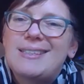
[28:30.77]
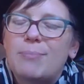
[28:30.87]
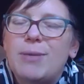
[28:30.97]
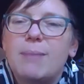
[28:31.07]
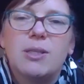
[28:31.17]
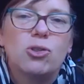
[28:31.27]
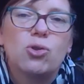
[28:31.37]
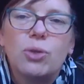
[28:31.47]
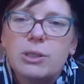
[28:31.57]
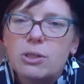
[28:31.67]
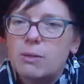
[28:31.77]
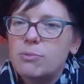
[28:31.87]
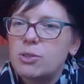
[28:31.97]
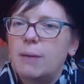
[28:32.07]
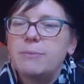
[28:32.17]
Sometimes it's short-term,
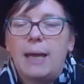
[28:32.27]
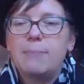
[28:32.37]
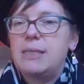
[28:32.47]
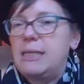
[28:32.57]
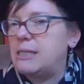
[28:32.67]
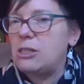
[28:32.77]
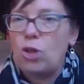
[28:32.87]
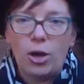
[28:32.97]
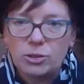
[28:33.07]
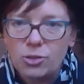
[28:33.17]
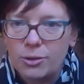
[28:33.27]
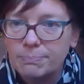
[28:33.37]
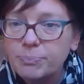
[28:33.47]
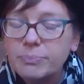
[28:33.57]
sometimes it's long-term.